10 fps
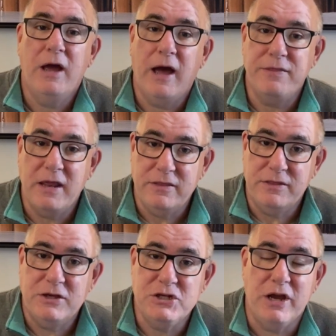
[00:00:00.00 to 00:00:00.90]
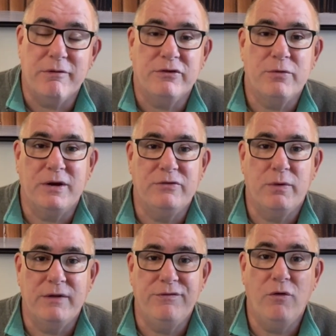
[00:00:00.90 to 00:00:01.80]
And then this year in
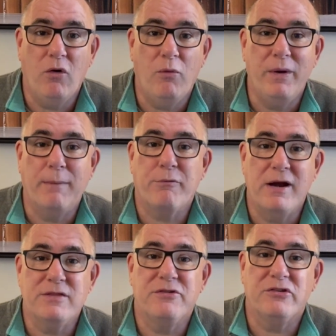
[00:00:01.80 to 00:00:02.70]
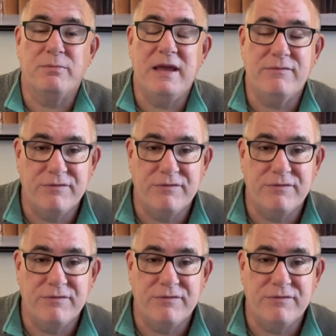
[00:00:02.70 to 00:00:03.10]
2024, we upgraded the system even